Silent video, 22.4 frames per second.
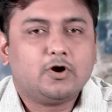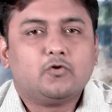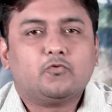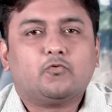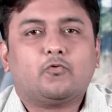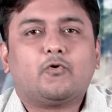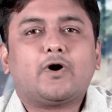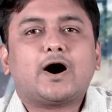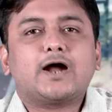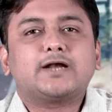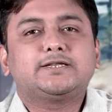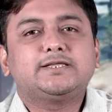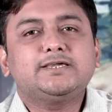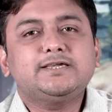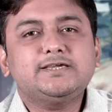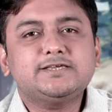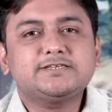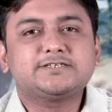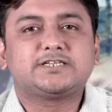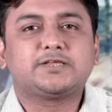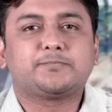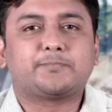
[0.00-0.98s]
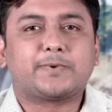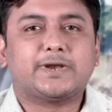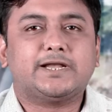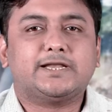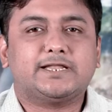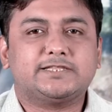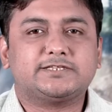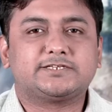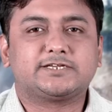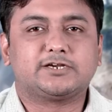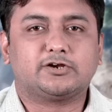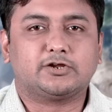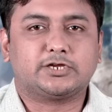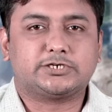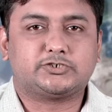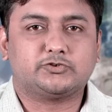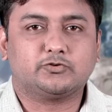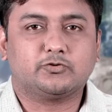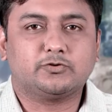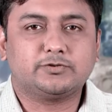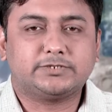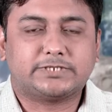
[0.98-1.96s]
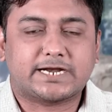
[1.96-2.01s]
What is dependency
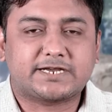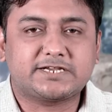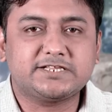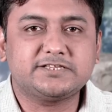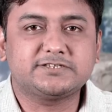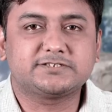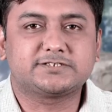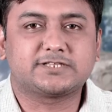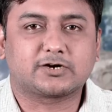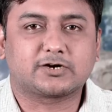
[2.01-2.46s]
ratio? That is the